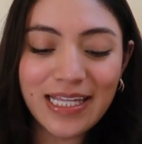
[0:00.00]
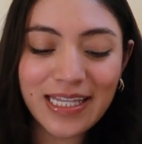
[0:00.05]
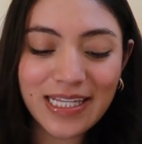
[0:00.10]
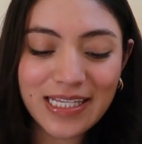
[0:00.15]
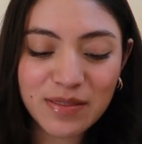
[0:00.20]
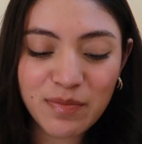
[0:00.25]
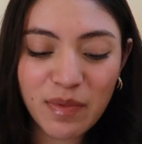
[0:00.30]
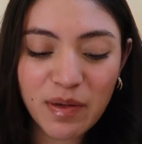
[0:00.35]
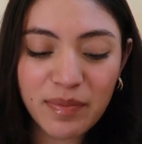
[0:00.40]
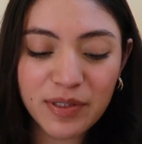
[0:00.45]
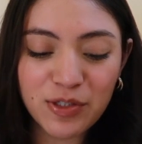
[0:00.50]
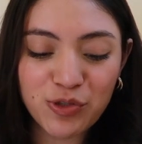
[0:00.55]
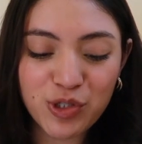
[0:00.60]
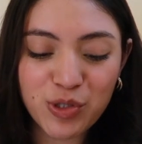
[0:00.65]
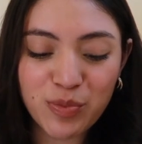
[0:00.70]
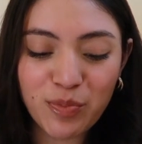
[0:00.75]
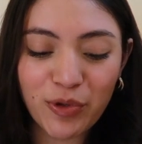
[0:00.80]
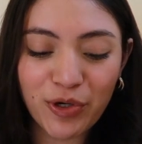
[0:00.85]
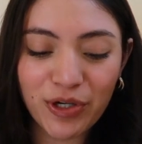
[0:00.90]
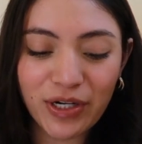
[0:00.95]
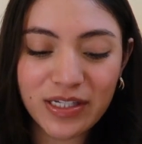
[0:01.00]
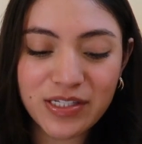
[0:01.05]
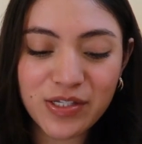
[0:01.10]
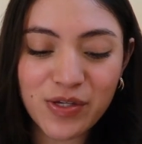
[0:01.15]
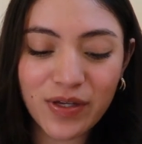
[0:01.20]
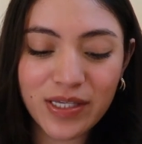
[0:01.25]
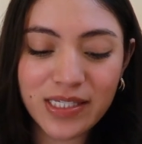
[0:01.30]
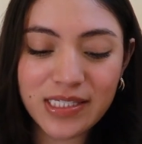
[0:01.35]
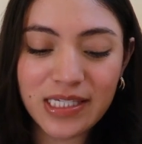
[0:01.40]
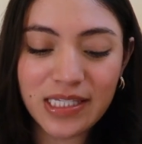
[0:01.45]
this is my Pinterest board. As
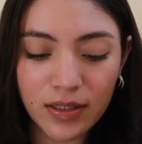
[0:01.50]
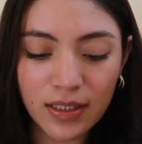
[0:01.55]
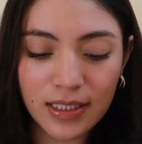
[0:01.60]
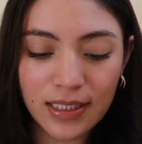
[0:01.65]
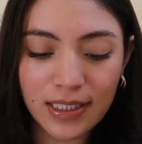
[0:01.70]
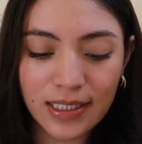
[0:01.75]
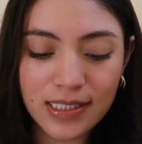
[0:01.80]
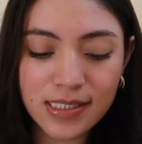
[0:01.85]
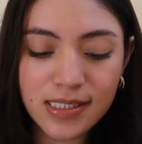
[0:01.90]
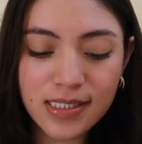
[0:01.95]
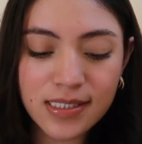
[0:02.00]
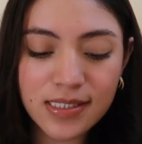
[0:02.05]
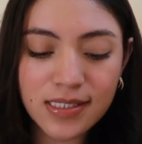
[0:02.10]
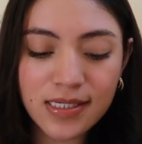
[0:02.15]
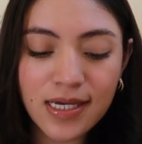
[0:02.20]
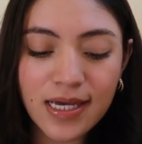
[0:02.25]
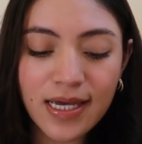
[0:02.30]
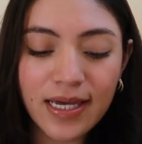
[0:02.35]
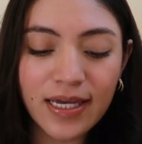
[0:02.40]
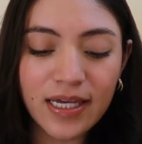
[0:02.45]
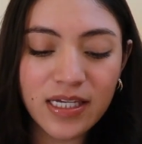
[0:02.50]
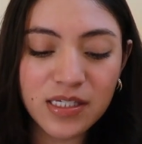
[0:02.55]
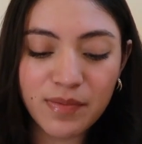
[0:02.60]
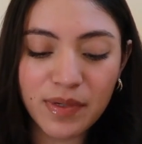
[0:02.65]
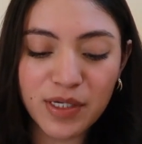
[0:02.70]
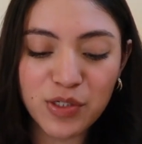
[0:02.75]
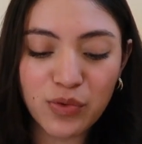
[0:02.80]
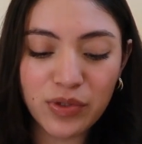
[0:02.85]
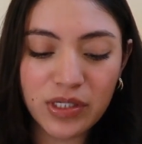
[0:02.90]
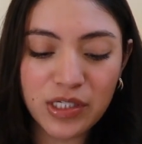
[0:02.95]
you can see on the list is
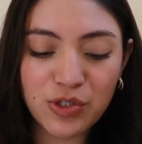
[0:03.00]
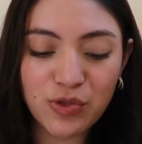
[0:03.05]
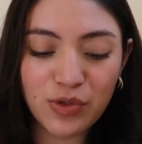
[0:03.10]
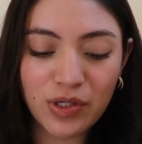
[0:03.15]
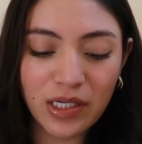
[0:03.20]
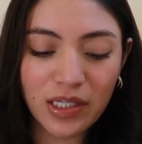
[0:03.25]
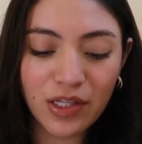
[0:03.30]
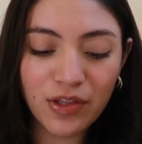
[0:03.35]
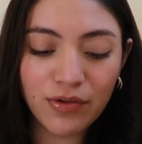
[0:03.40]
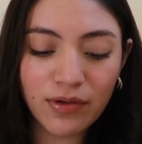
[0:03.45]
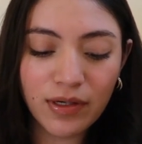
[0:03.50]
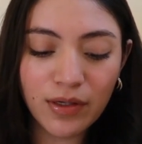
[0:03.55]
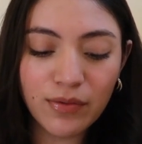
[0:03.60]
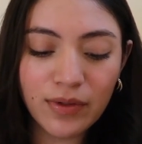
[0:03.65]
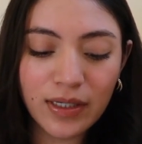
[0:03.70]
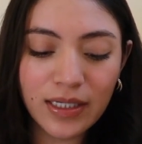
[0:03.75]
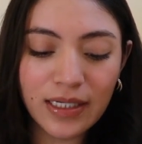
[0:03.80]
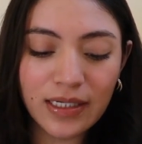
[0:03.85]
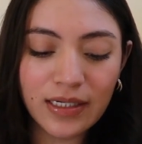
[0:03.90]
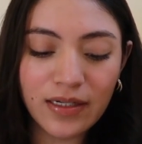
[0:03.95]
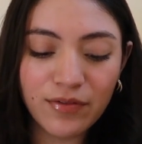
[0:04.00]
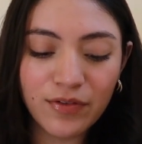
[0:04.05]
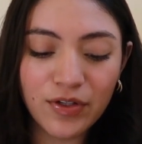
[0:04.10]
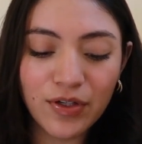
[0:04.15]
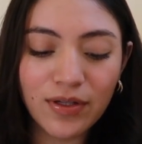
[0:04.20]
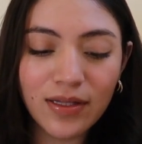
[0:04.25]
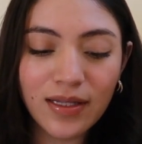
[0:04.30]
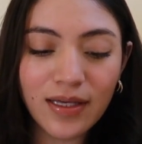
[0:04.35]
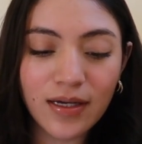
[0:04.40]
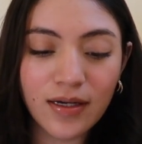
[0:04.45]
my 2023 one, and if you
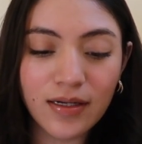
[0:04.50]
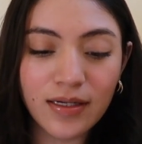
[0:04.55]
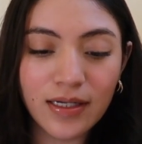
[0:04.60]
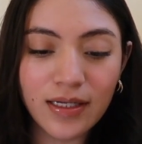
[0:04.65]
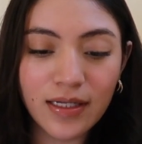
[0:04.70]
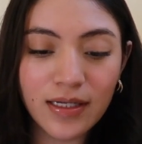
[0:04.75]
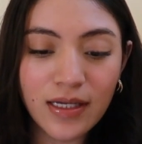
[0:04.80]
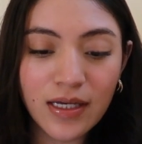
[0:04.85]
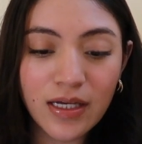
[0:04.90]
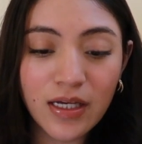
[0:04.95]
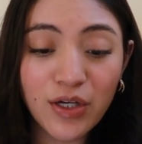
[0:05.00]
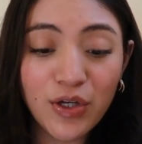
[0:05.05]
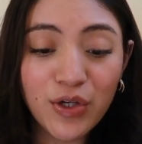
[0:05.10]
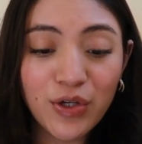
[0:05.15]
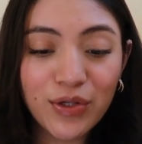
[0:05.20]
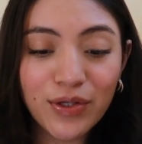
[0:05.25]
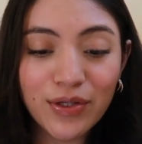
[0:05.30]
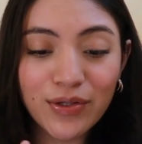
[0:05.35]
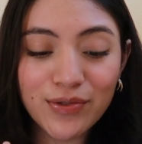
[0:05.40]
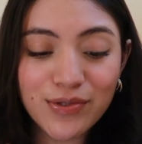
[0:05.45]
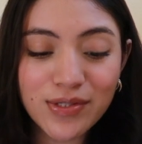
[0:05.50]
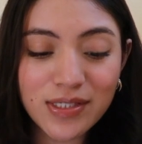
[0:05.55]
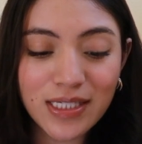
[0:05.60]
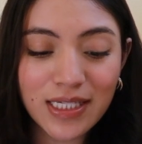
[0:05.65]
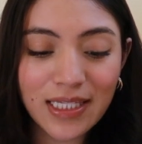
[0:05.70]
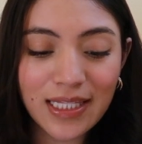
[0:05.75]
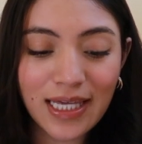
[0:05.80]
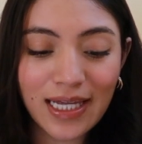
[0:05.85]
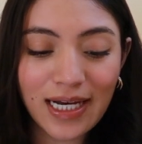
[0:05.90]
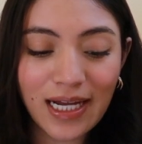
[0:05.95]
click on it, you'll
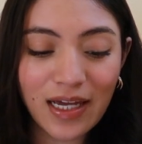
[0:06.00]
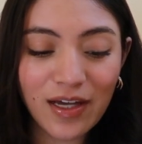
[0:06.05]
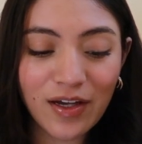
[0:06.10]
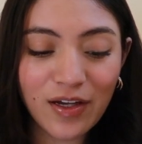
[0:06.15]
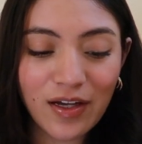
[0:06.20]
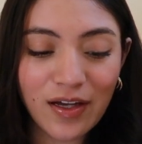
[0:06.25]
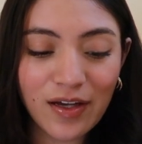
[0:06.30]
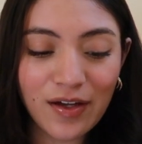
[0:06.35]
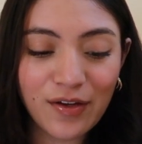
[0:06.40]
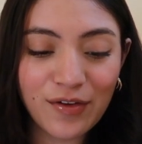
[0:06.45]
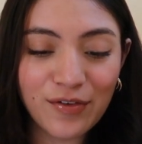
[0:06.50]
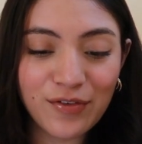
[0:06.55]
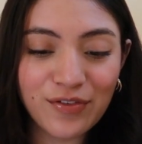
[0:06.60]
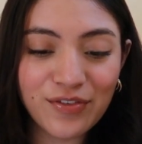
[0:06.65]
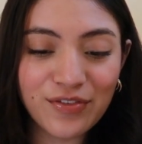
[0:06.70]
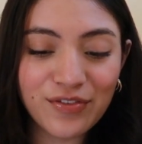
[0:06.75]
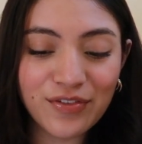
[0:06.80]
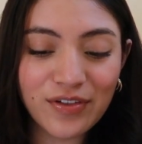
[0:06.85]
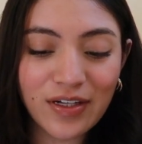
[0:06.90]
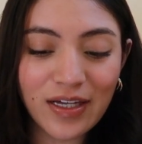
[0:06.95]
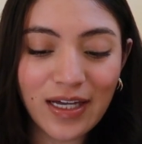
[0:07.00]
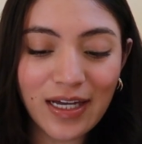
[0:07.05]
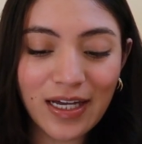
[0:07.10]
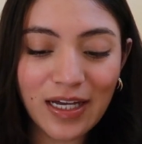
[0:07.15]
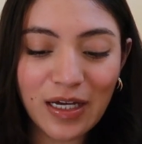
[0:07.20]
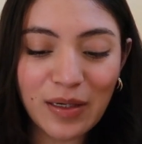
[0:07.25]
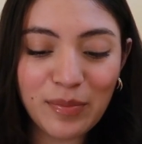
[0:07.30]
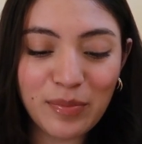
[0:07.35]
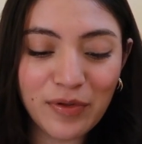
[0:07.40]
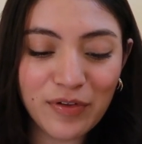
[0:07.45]
see that I have a
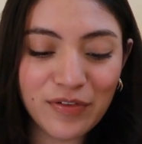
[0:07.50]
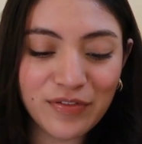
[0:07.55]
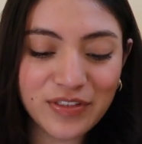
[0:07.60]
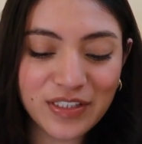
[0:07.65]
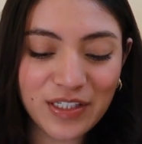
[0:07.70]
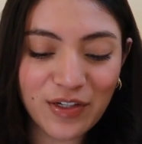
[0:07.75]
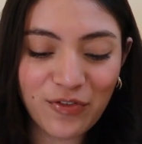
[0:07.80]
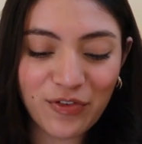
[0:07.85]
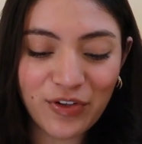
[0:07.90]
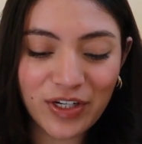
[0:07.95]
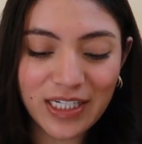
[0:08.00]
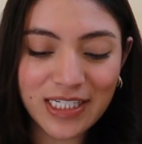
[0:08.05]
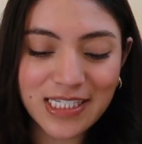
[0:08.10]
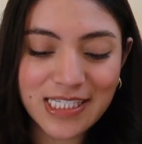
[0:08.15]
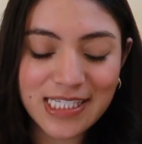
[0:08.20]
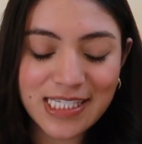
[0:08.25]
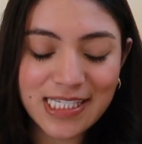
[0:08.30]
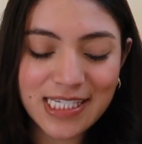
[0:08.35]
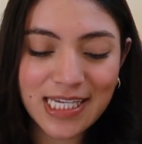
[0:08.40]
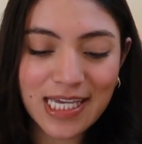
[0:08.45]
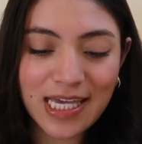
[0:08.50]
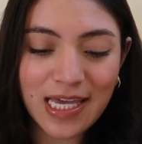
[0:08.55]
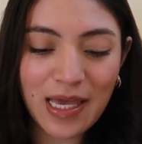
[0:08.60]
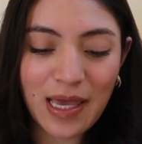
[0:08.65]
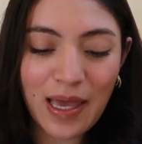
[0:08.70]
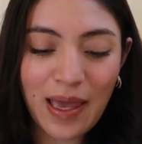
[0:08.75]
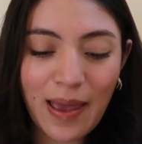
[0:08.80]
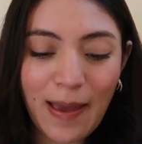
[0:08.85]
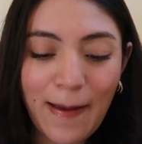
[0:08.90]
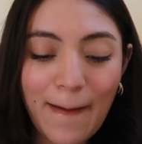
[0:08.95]
couple of different
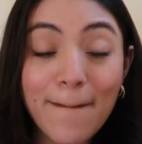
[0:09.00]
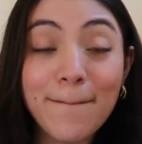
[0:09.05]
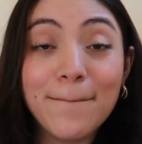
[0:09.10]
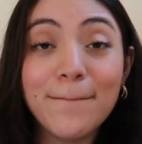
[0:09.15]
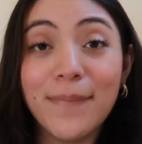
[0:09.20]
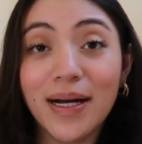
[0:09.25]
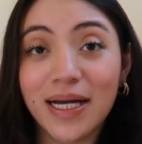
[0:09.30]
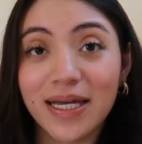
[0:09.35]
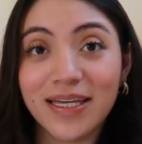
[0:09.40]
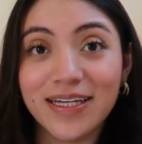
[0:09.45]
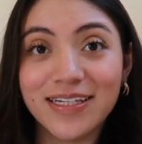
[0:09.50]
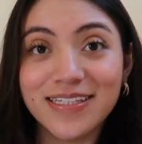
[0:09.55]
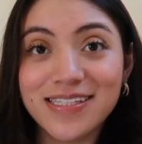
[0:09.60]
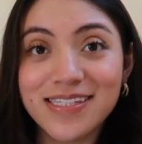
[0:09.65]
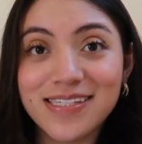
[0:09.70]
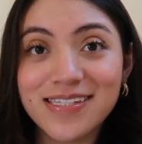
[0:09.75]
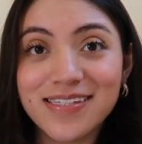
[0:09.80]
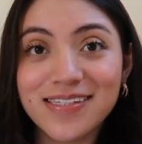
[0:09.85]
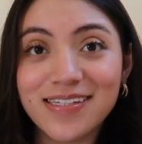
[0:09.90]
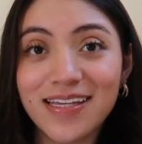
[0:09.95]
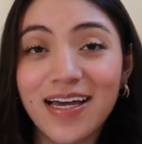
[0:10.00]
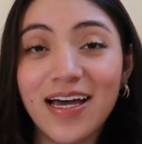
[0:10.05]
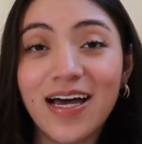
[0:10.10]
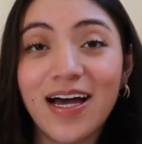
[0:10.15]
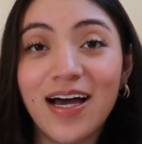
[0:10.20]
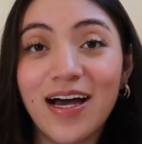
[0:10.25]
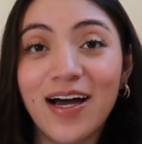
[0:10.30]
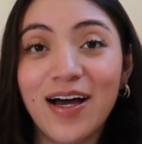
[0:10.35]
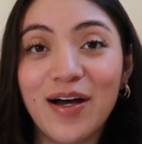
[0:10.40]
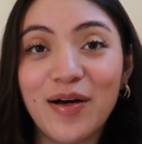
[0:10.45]
buckets
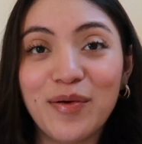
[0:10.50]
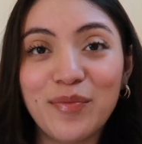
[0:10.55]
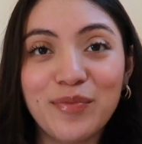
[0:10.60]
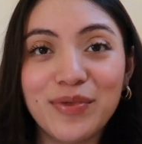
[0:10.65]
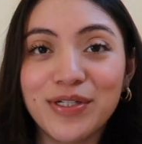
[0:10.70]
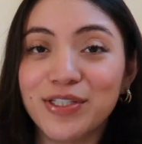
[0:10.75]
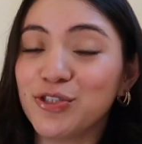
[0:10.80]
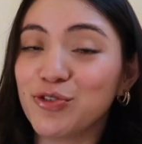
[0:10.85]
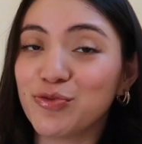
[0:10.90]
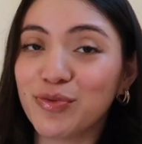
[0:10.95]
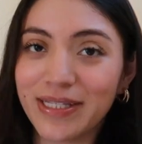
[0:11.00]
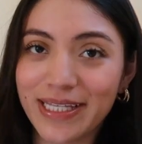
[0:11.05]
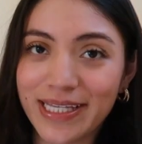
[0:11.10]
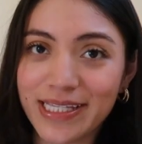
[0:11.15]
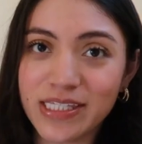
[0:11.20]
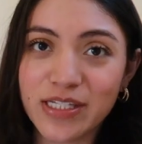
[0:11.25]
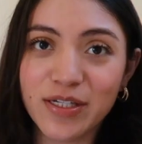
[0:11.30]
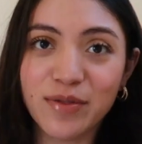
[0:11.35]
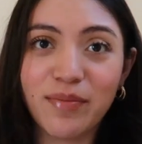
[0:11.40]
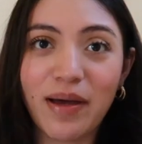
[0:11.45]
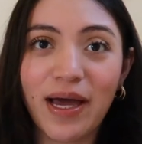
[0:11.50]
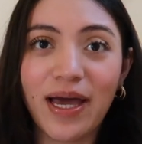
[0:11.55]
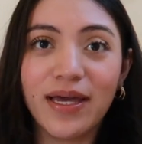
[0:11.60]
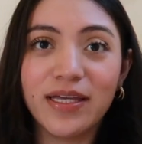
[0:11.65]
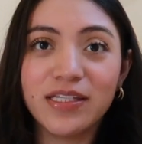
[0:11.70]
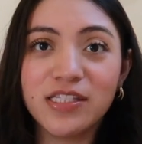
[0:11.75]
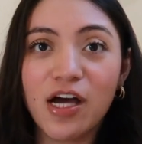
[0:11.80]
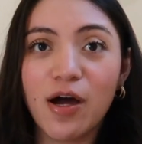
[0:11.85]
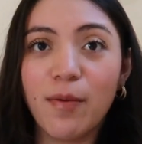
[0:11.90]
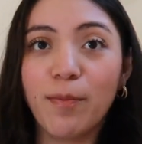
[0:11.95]
which relate to my
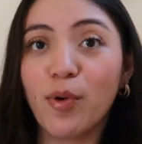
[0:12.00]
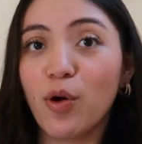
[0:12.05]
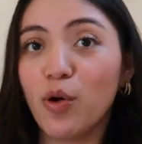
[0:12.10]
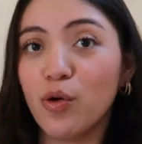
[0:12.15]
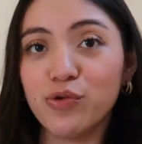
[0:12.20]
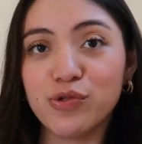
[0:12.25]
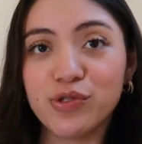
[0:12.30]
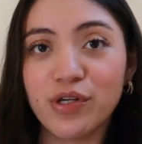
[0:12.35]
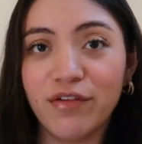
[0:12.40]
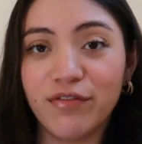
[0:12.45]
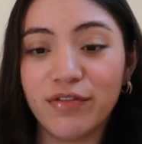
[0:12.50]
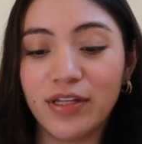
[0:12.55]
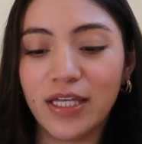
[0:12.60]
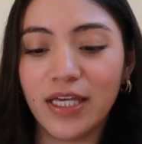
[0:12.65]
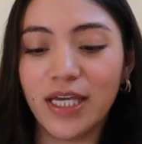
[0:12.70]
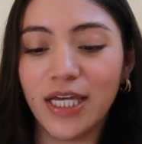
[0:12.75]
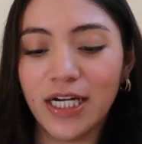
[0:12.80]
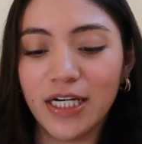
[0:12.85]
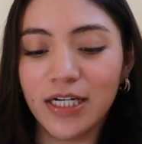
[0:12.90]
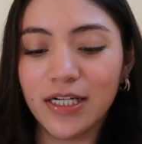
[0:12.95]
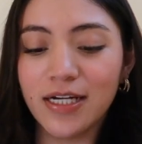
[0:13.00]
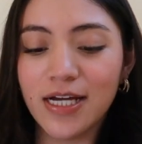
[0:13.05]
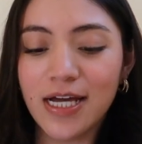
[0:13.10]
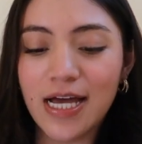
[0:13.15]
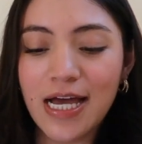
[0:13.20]
top goals of the year.